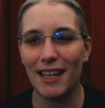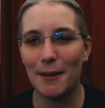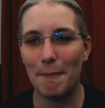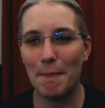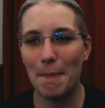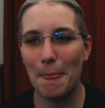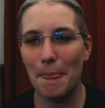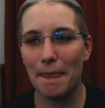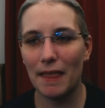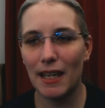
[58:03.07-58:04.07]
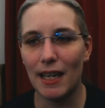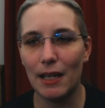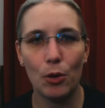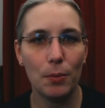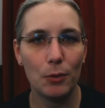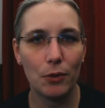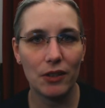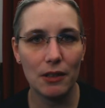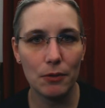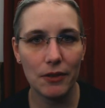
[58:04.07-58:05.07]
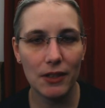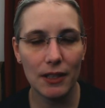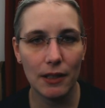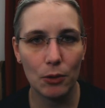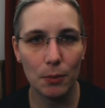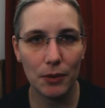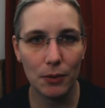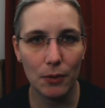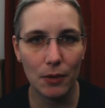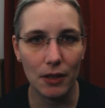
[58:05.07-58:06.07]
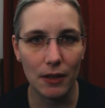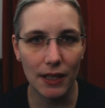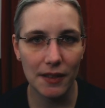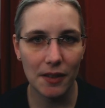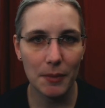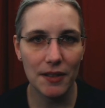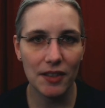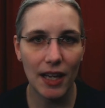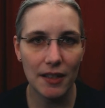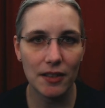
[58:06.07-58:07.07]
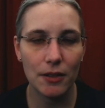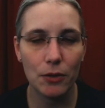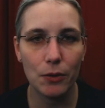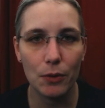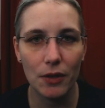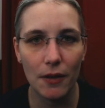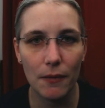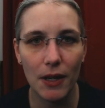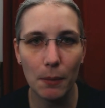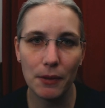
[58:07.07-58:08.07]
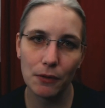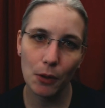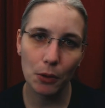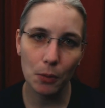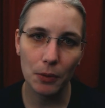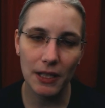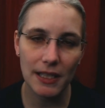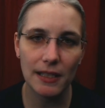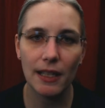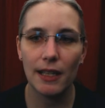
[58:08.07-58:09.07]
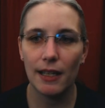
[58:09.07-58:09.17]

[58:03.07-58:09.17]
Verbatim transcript: Um, I hope it was interesting. I hope you uh, got some insights into the development of Octoprint.